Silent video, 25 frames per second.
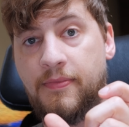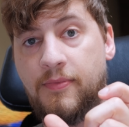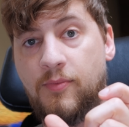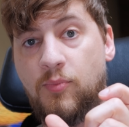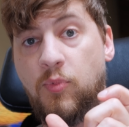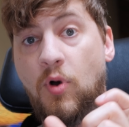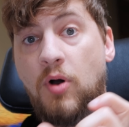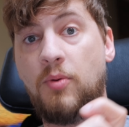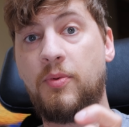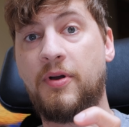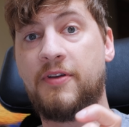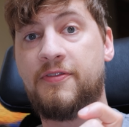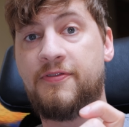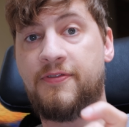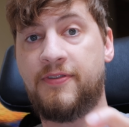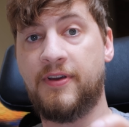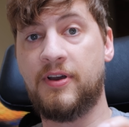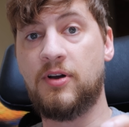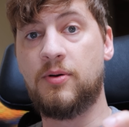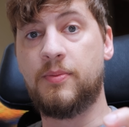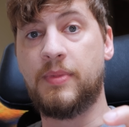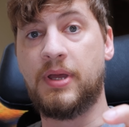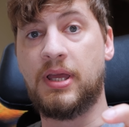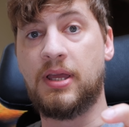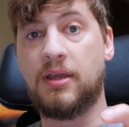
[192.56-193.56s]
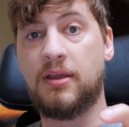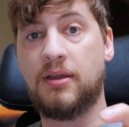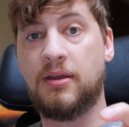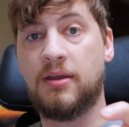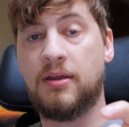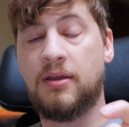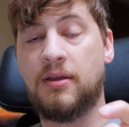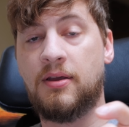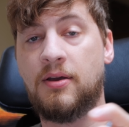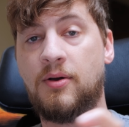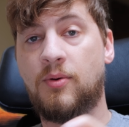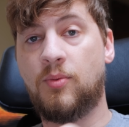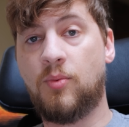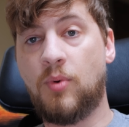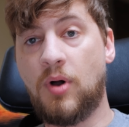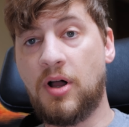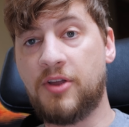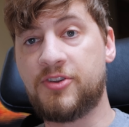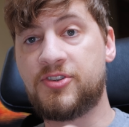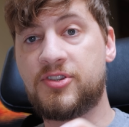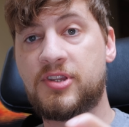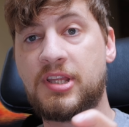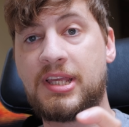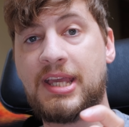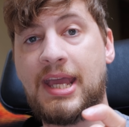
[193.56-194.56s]
what we're filming
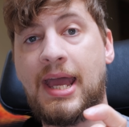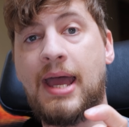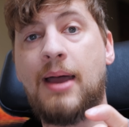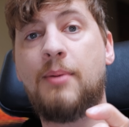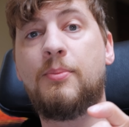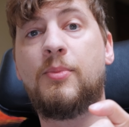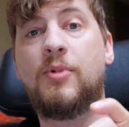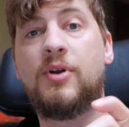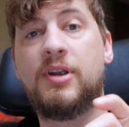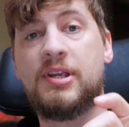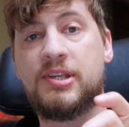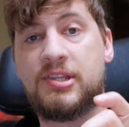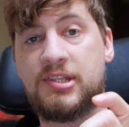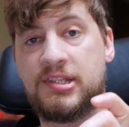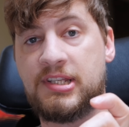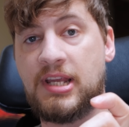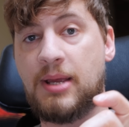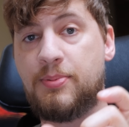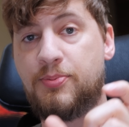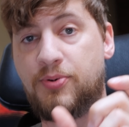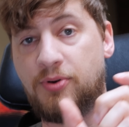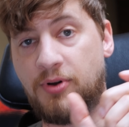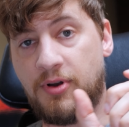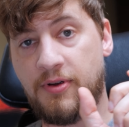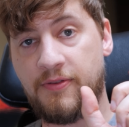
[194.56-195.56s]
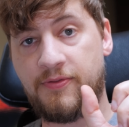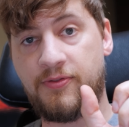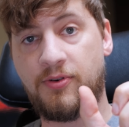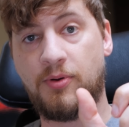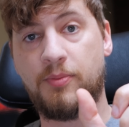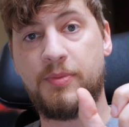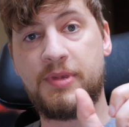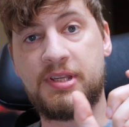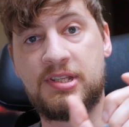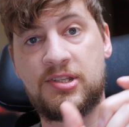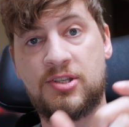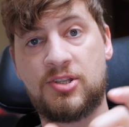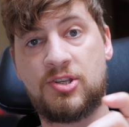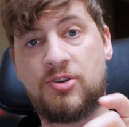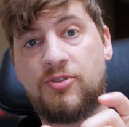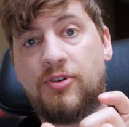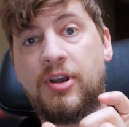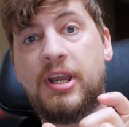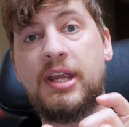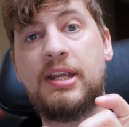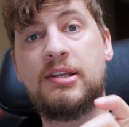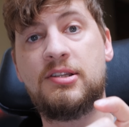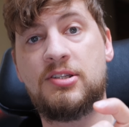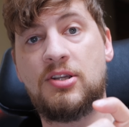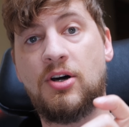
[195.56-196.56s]
whilst the camera is separate from this
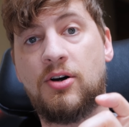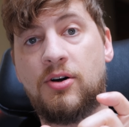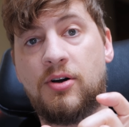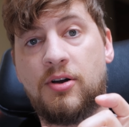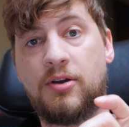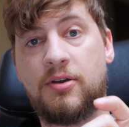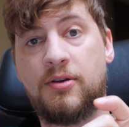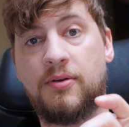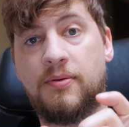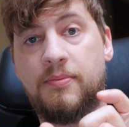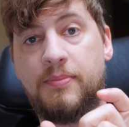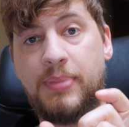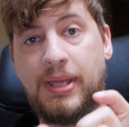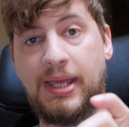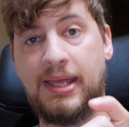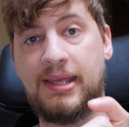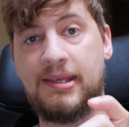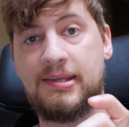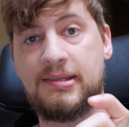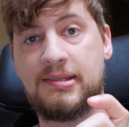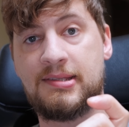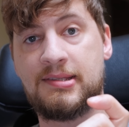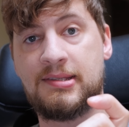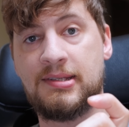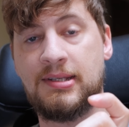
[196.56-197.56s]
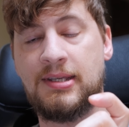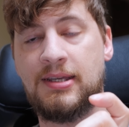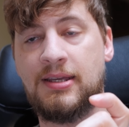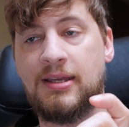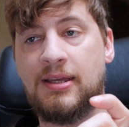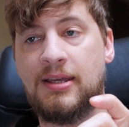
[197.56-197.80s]
screen dock piece.